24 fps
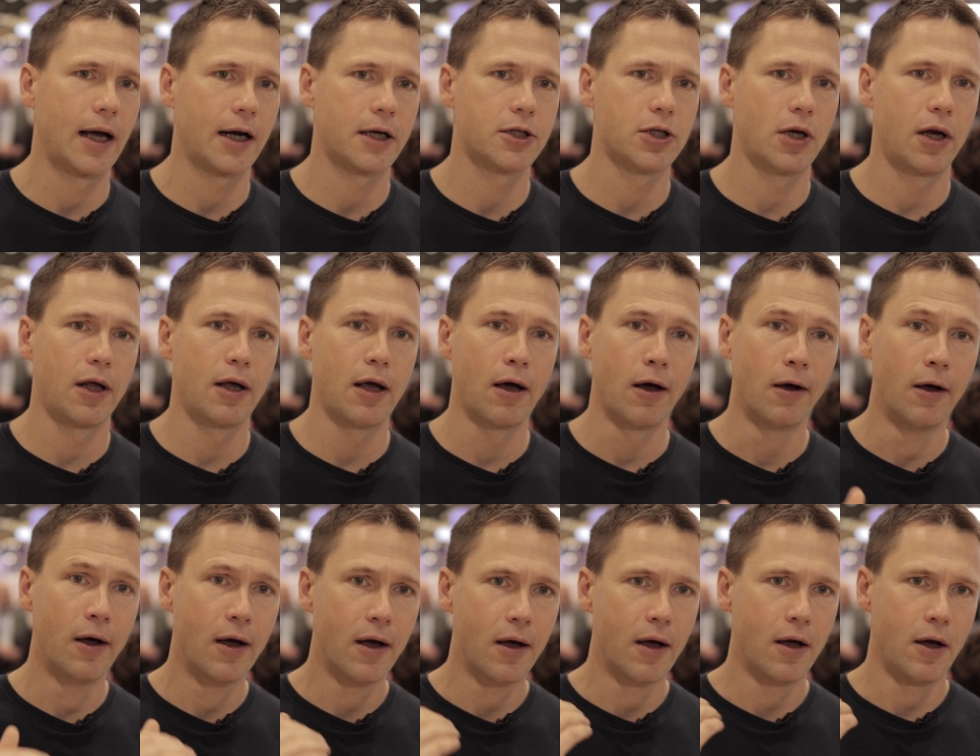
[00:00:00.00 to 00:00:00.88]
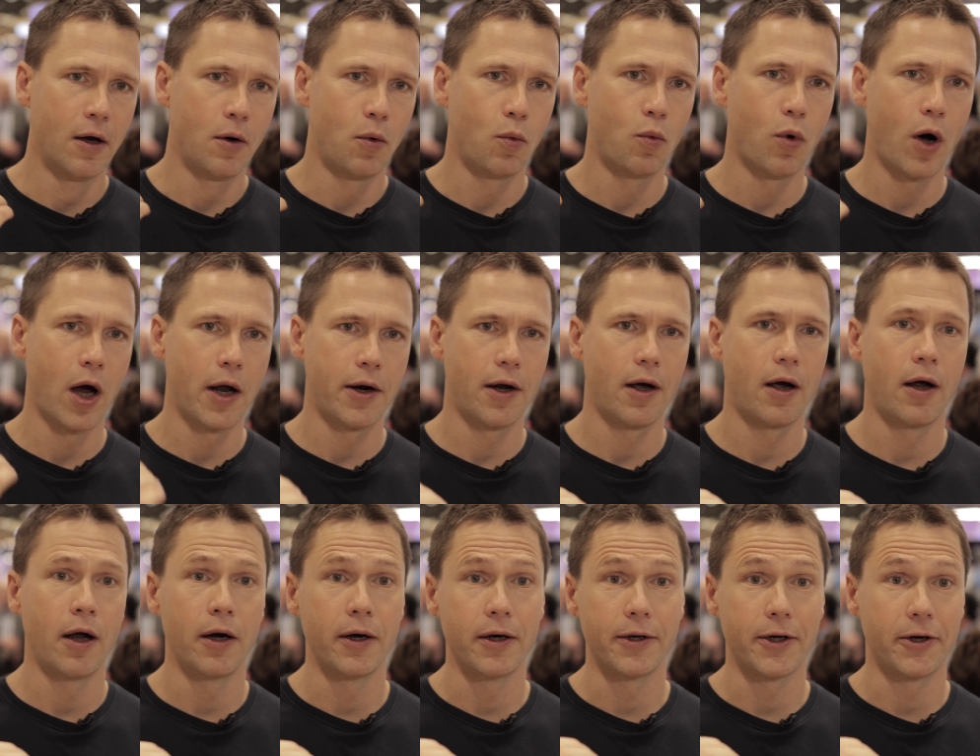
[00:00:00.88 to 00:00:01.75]
actually a
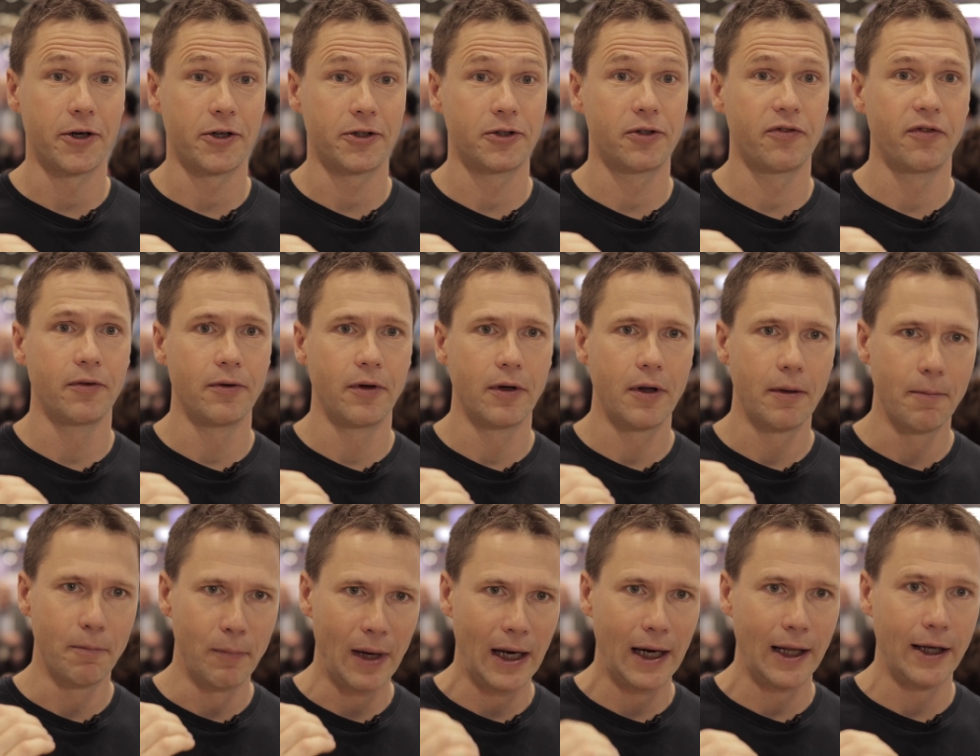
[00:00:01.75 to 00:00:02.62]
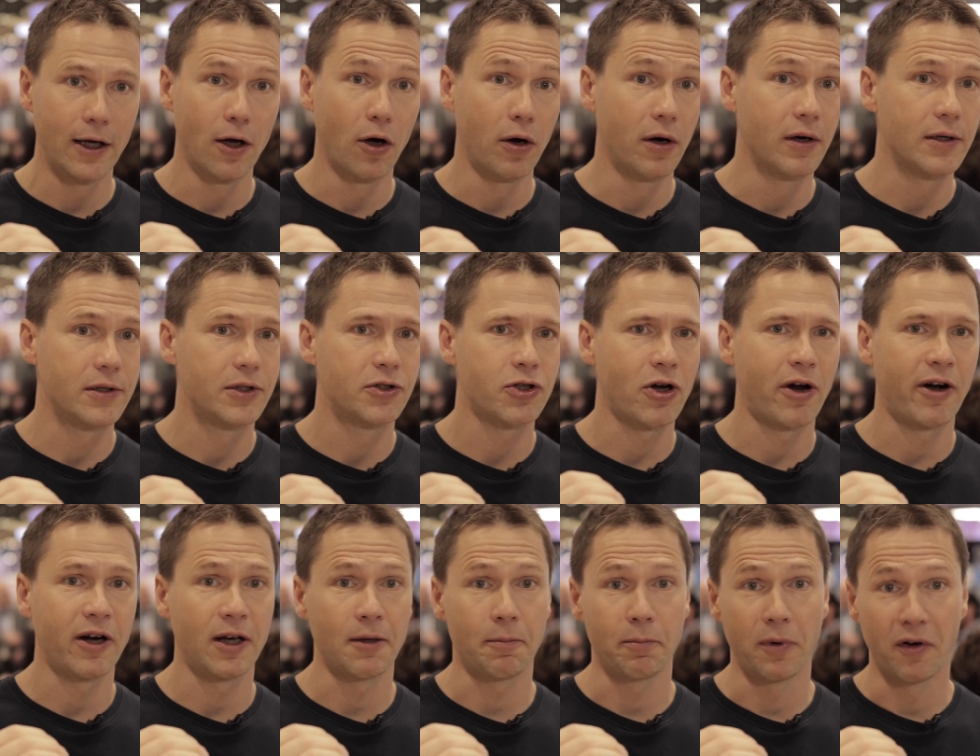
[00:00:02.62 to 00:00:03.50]
100 million
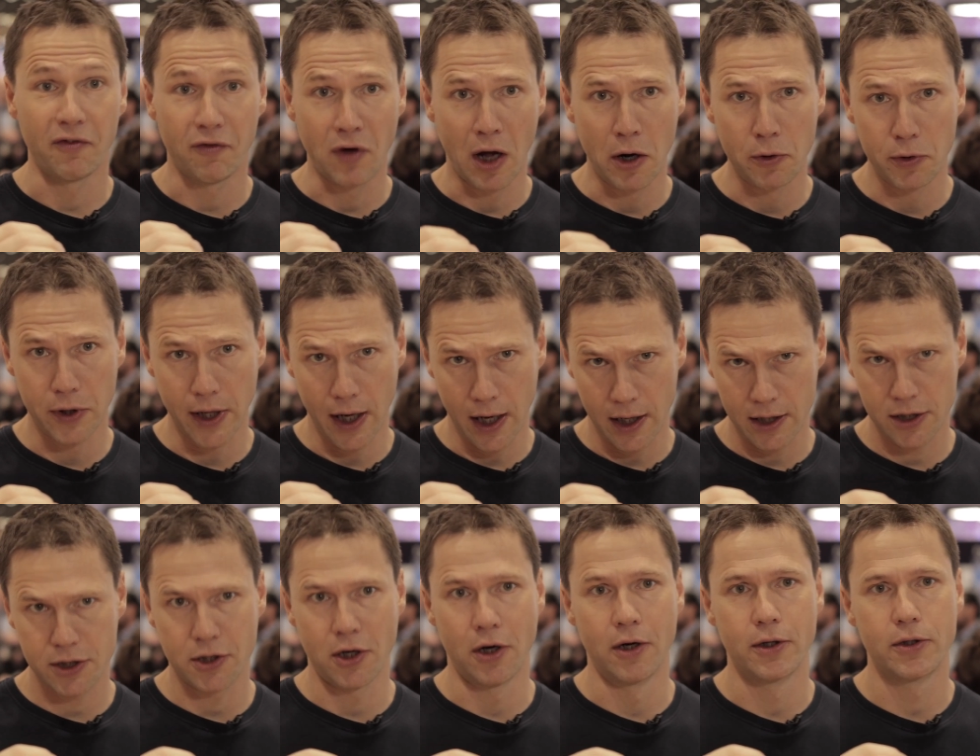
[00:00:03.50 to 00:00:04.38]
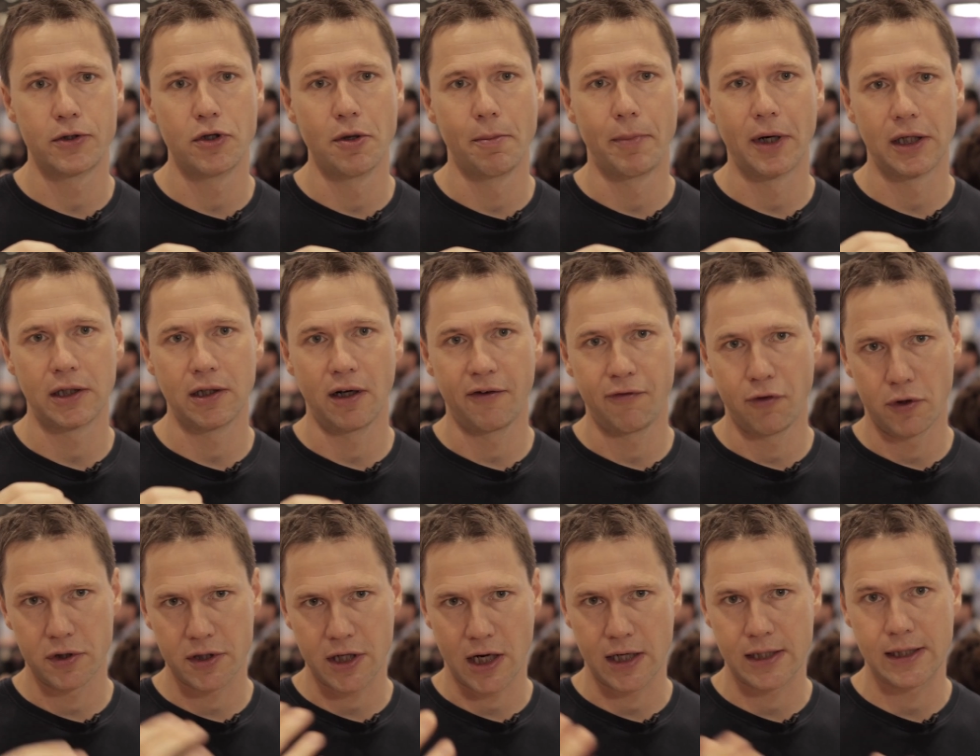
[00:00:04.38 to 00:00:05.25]
charitable foundation to battle
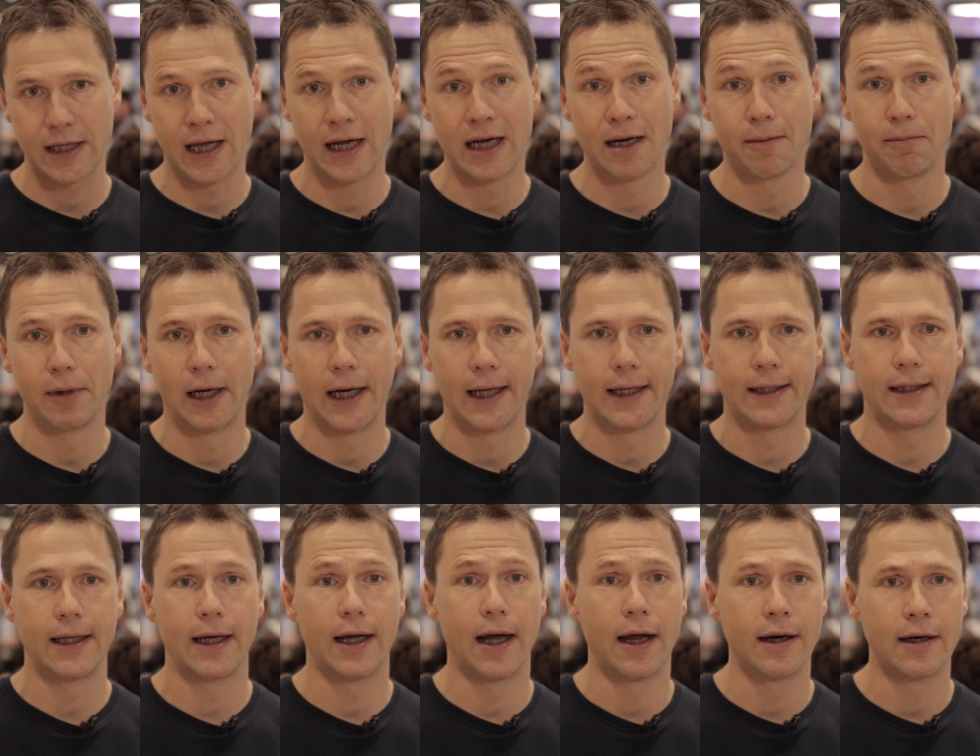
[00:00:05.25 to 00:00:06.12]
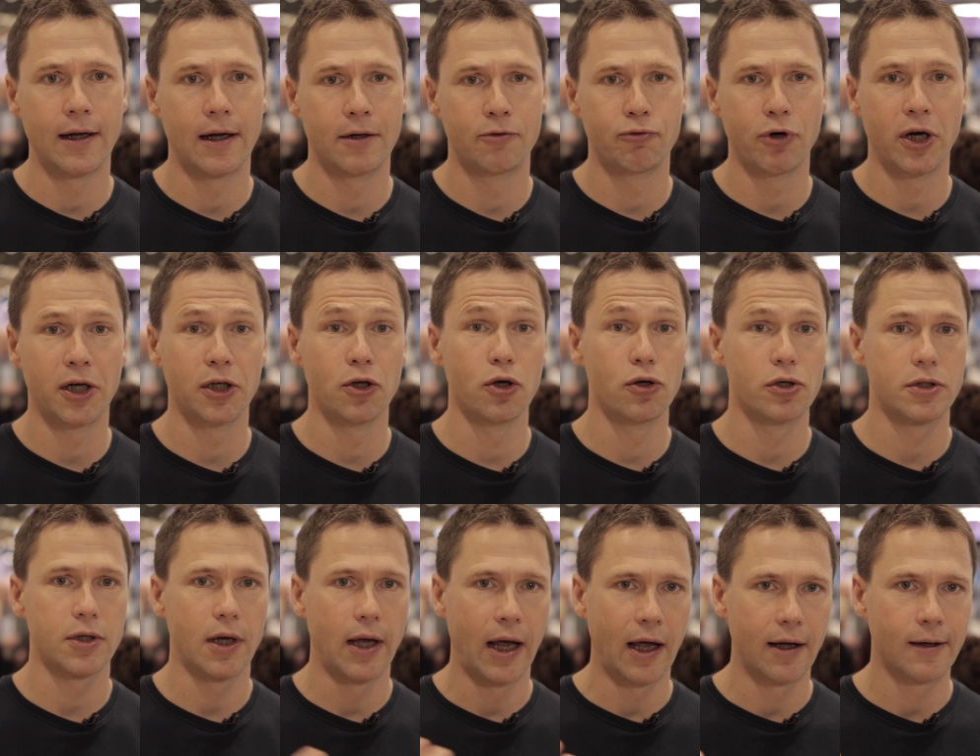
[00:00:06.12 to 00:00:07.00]
for sustainability and, and
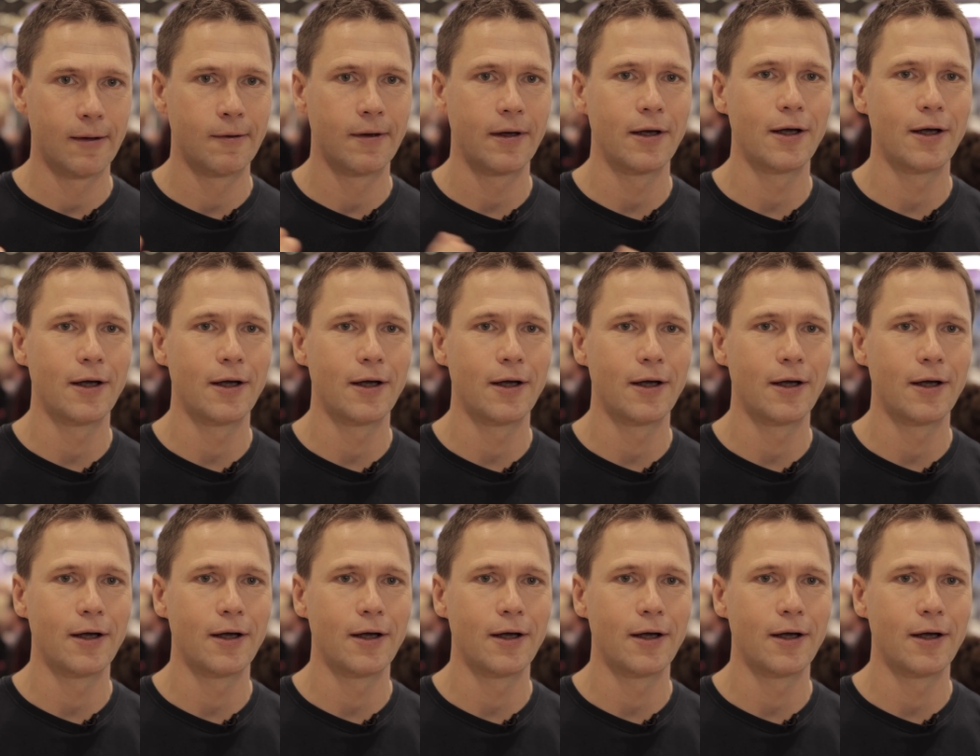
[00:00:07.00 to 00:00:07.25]
reduce uh,